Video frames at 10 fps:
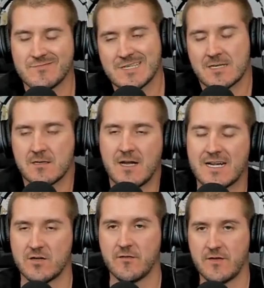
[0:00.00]
Eh, I
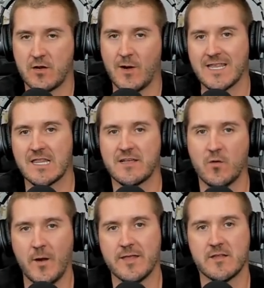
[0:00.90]
don't know if I quite like the
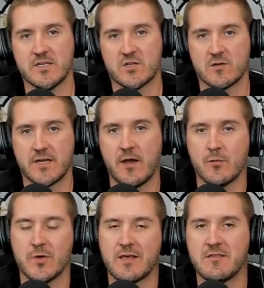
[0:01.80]
way that it turned out,
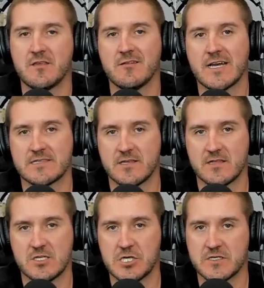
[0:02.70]
but I think you guys get
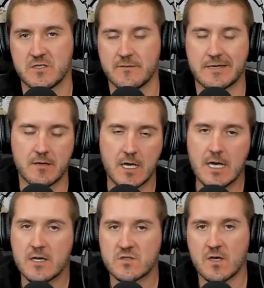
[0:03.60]
the gist of it.
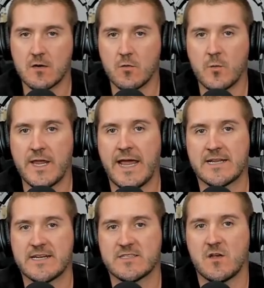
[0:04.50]
So we had
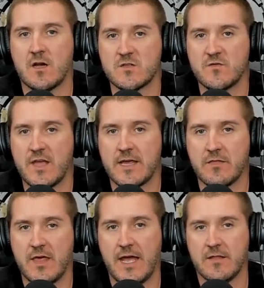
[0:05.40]
an exhaust fan
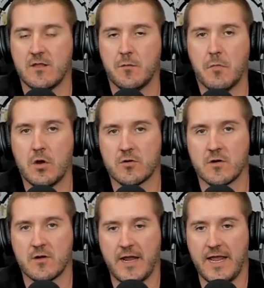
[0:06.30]
that the
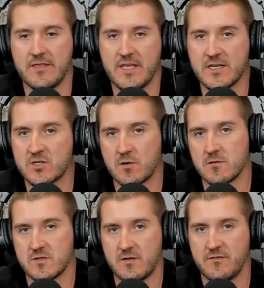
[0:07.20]
motor and the
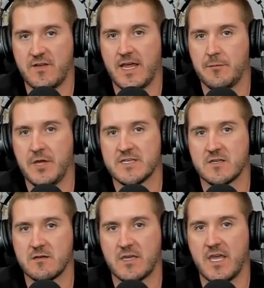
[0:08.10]
internals of the fan
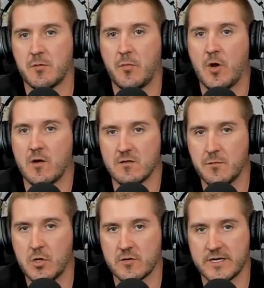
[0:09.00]
basically came apart. The
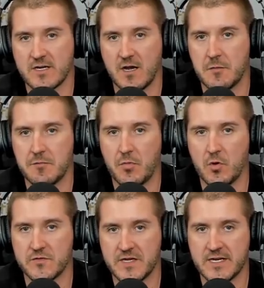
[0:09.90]
motor had come
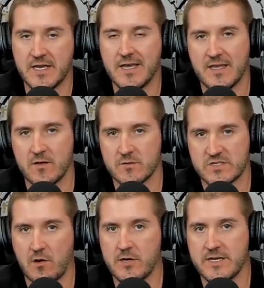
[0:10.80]
unbolted. It was
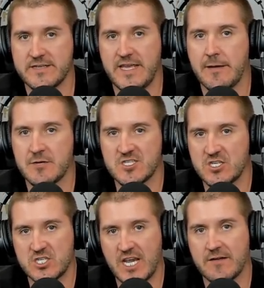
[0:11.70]
starting to damage the
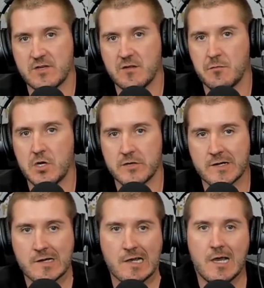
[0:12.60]
shaft of the
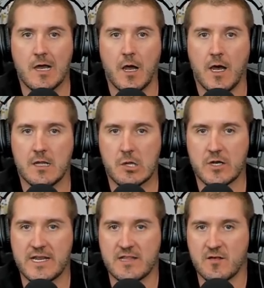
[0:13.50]
motor. Uh,
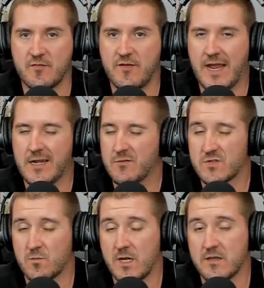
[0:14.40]
looking at the fan, it was
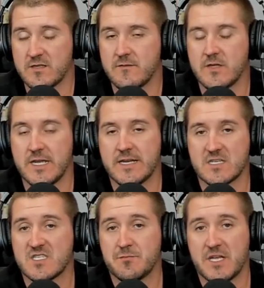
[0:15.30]
a relatively
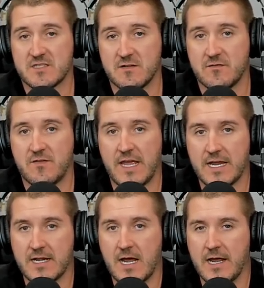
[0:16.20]
inexpensive
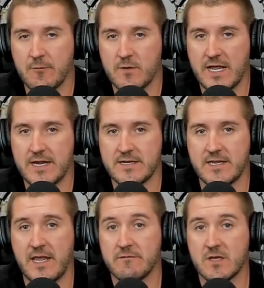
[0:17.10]
fan. I went ahead and
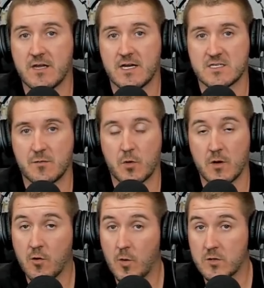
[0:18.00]
gave the customer
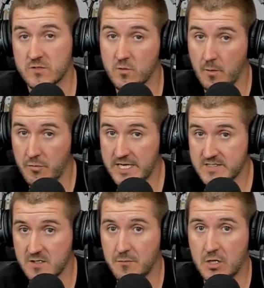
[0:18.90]
a quote to
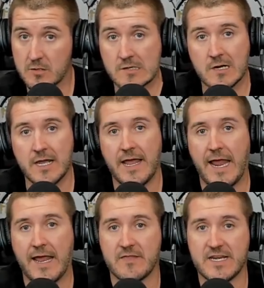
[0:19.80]
replace the motor,
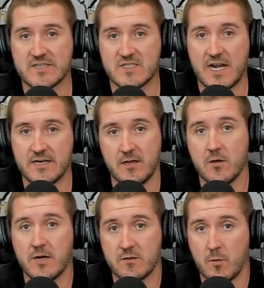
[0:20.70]
and they decided to
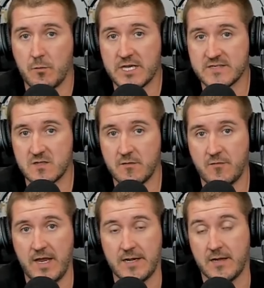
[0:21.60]
go ahead and replace the
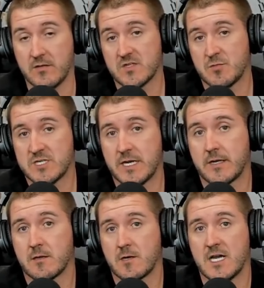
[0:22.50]
fan. Now, this
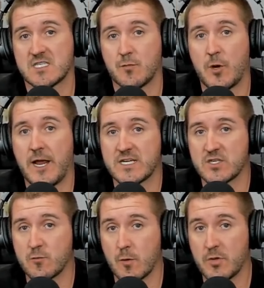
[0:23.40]
particular customer
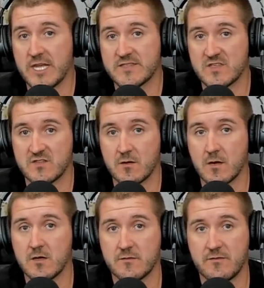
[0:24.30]
actually replaces their
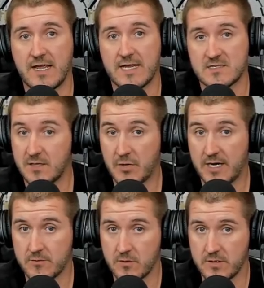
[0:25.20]
own fans, they buy
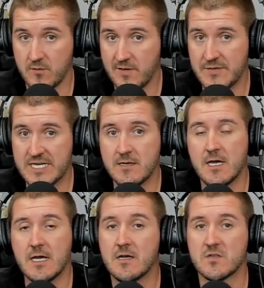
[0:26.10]
their own equipment.
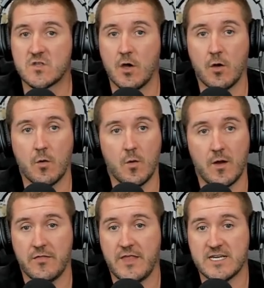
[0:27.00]
So
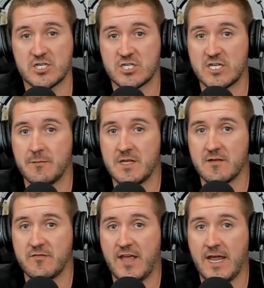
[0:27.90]
they just shipped me the
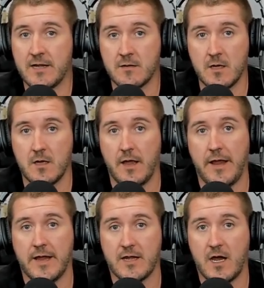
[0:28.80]
fan,
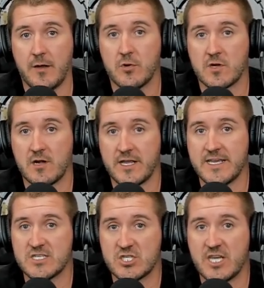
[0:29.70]
and I put on a
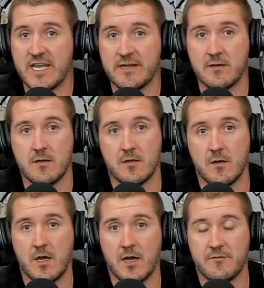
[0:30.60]
hinge kit,
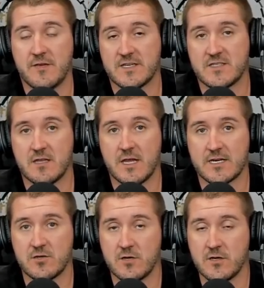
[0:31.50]
uh, fixed the
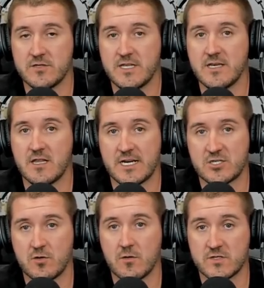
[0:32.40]
elect, you know, did the
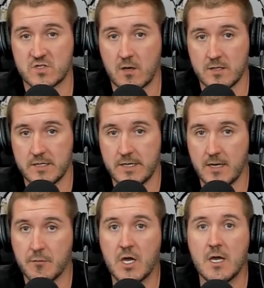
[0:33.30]
electrical and started it up.